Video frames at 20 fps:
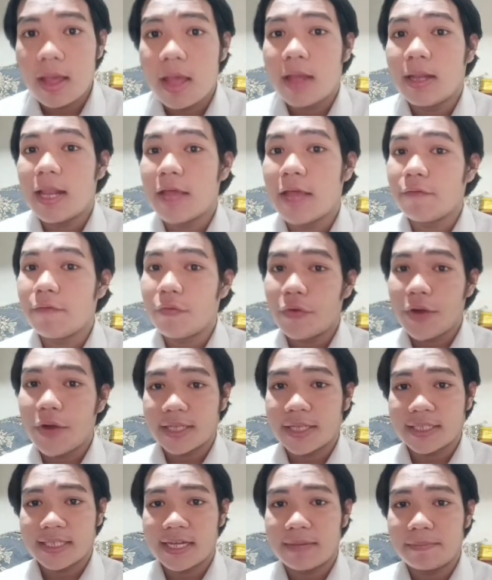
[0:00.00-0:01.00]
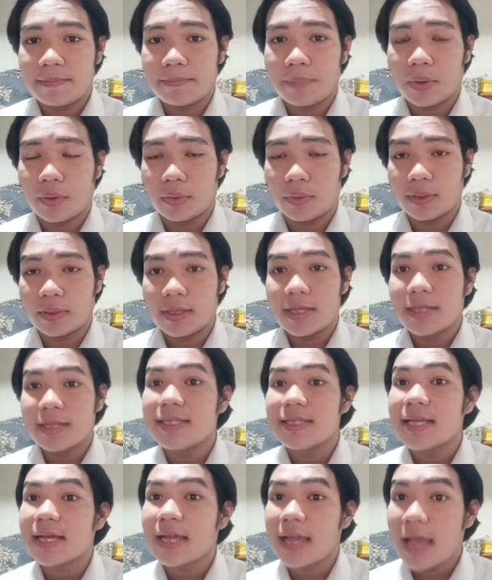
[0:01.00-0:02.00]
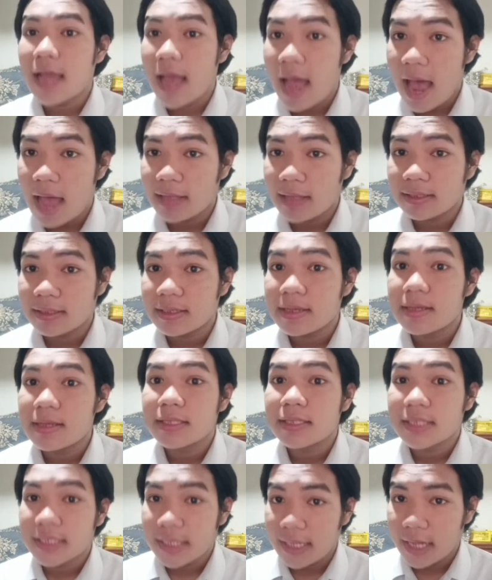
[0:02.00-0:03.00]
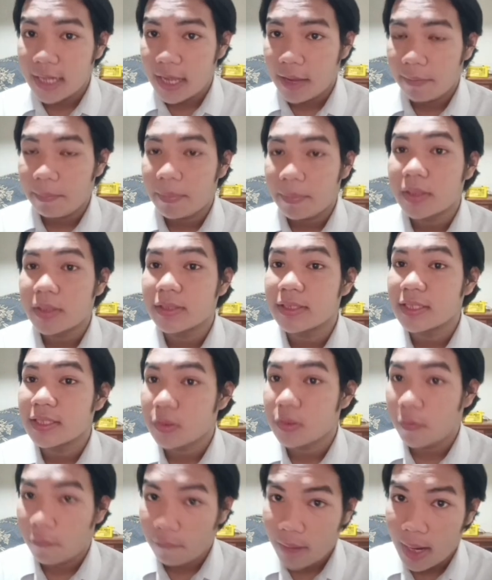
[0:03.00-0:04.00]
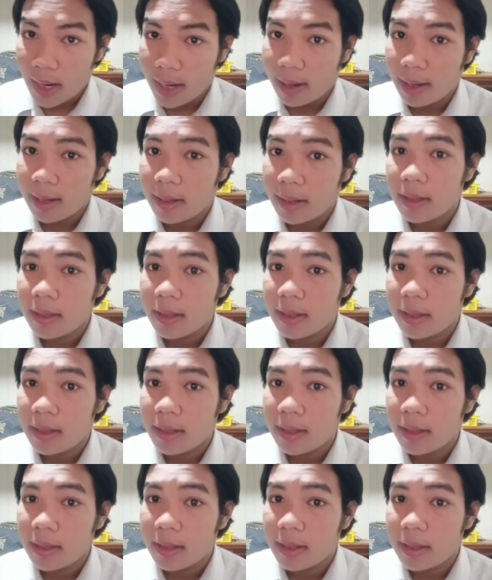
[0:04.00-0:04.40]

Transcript: Like for example, the cat slept on the sofa.